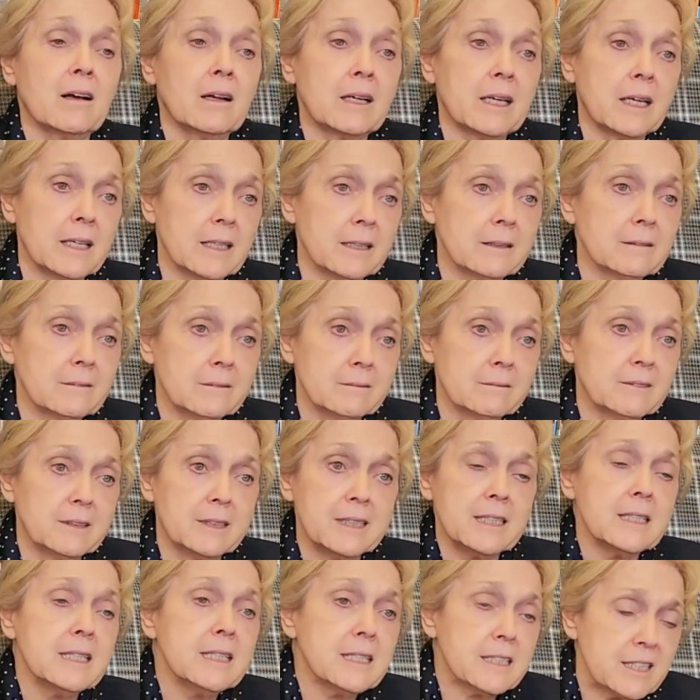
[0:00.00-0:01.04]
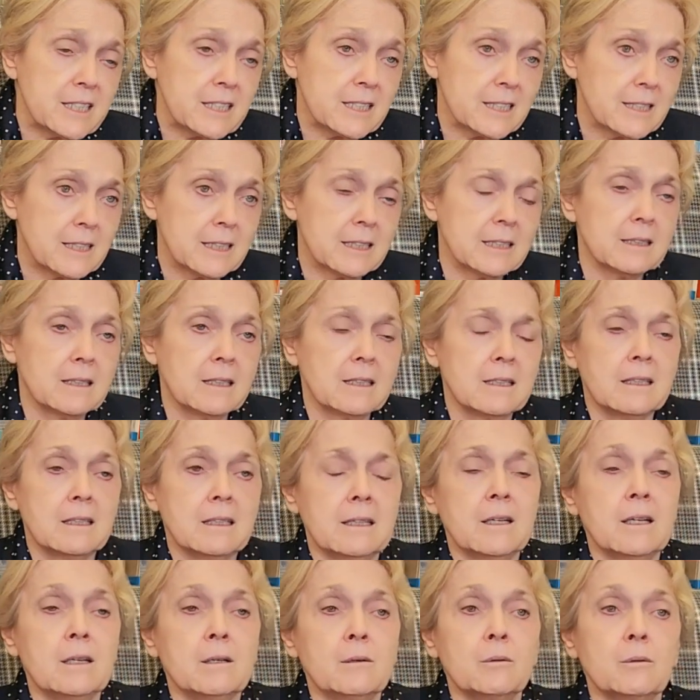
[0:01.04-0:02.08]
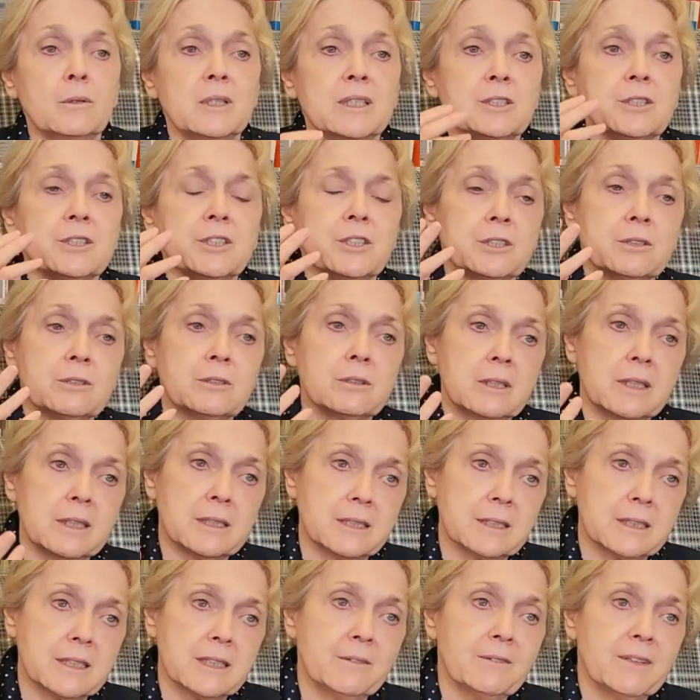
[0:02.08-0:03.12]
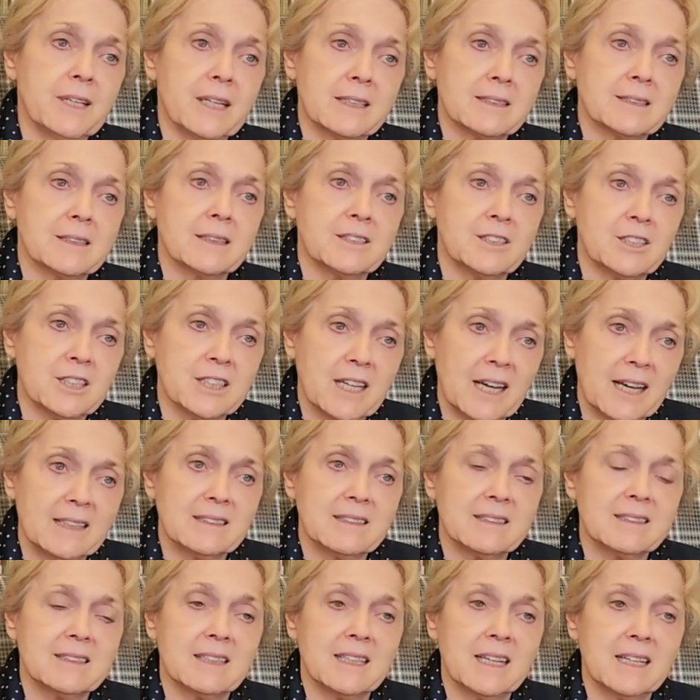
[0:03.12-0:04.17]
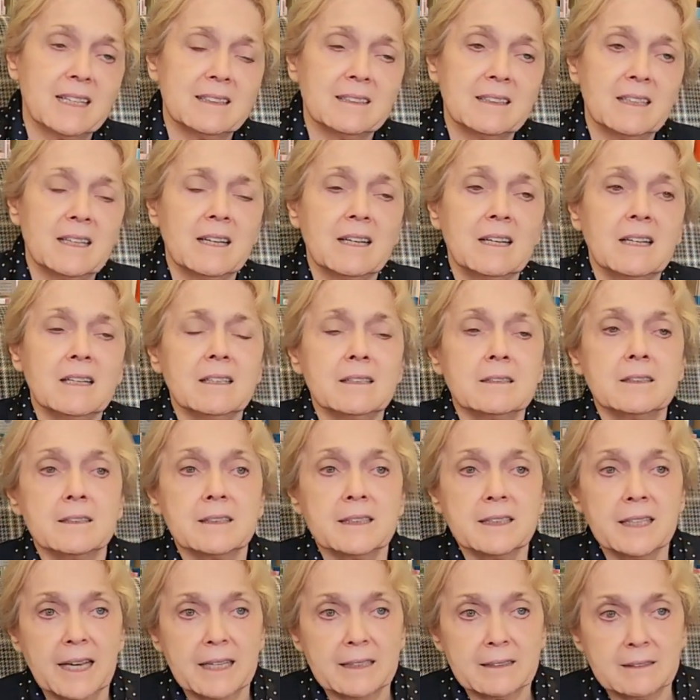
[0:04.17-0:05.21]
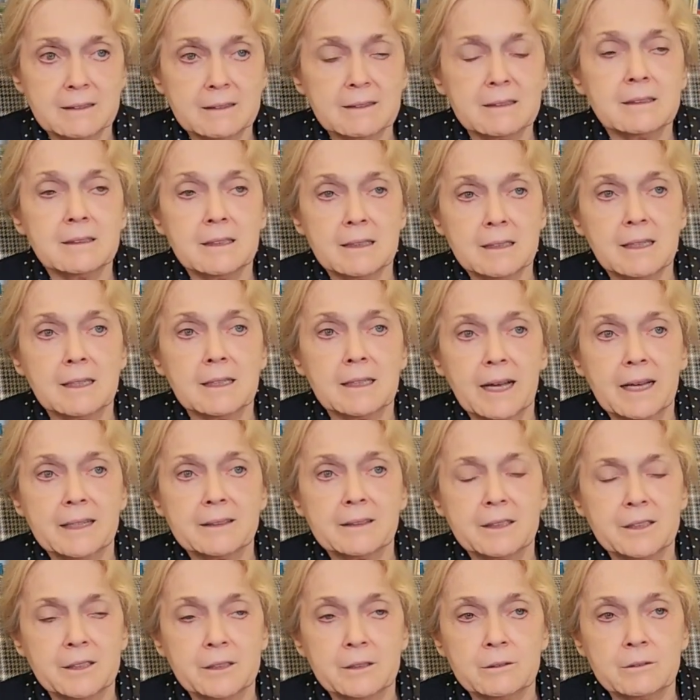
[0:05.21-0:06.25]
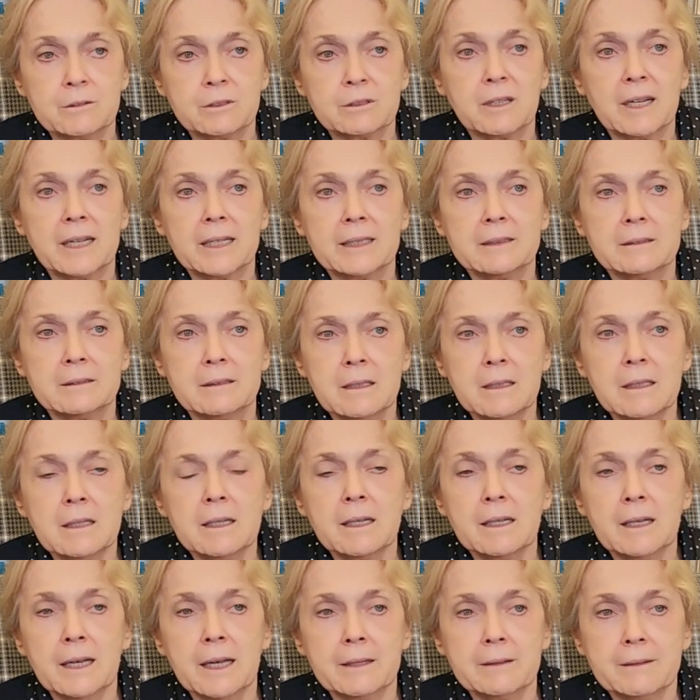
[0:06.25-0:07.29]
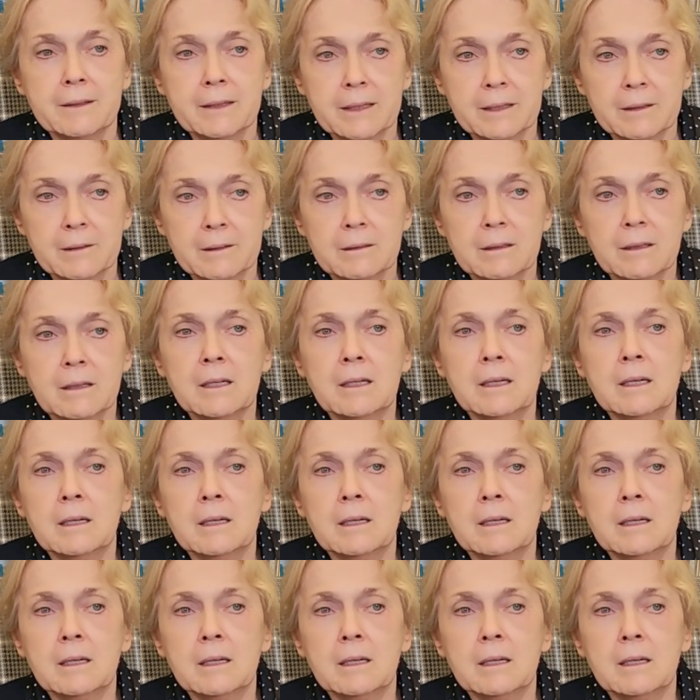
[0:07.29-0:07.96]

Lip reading: in the East, which is giving us a chance then to get at the Ukraine and their